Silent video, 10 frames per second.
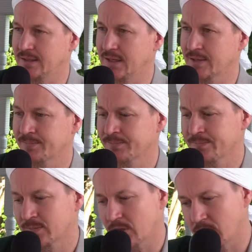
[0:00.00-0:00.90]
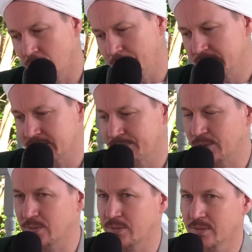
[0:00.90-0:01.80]
that opens up the
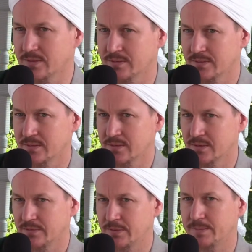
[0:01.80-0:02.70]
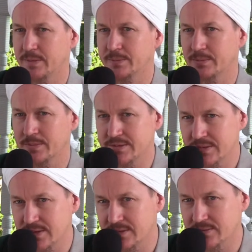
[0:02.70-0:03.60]
door for you to be able to
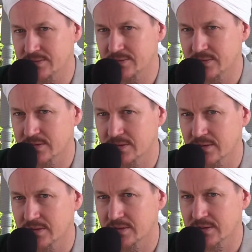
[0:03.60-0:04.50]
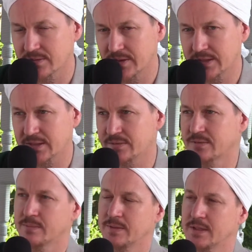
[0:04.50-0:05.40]
receive divine gifts
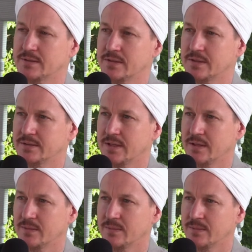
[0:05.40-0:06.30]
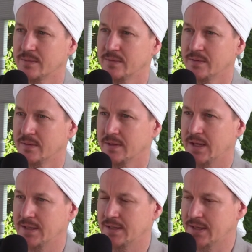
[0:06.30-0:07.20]
from Allah Jalla Jalaluhu.
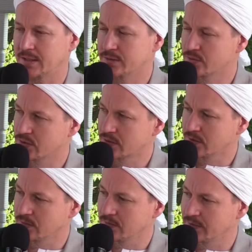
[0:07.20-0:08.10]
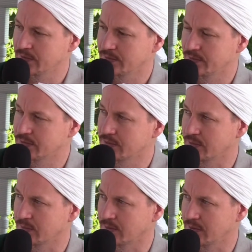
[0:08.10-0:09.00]
And then as you slowly increase your
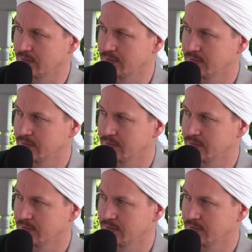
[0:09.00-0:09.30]
awrad,